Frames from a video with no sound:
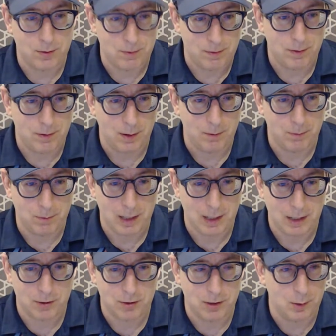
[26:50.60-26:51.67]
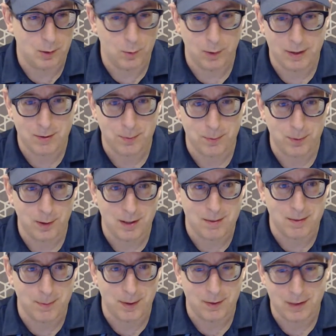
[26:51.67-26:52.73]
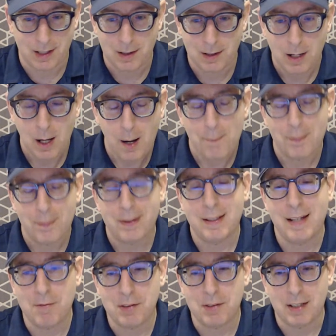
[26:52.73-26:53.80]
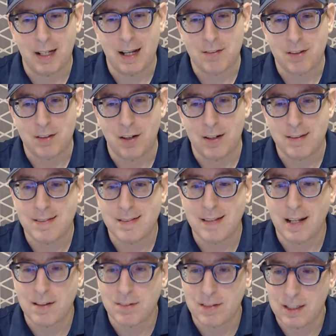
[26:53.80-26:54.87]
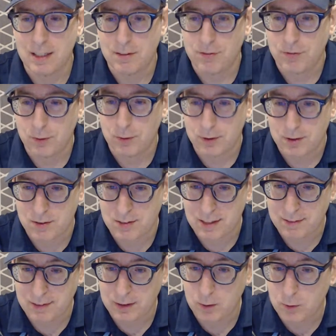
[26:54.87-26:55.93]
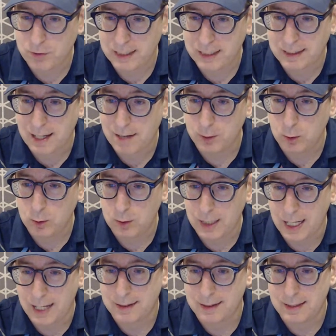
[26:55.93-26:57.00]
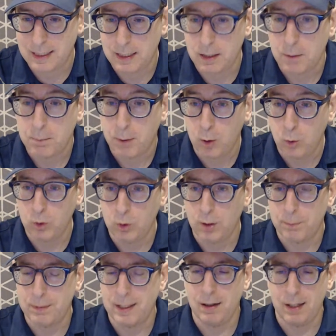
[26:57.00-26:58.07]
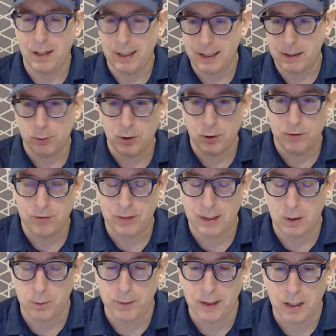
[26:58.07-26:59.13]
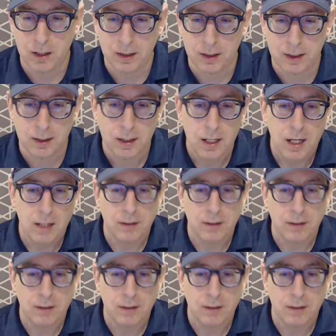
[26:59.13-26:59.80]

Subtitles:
I'm actually quite surprised about that. But nevertheless, guys, that's it for this evening. Don't forget to have a look at the poll up there. I'll let it run for a little bit longer. Do you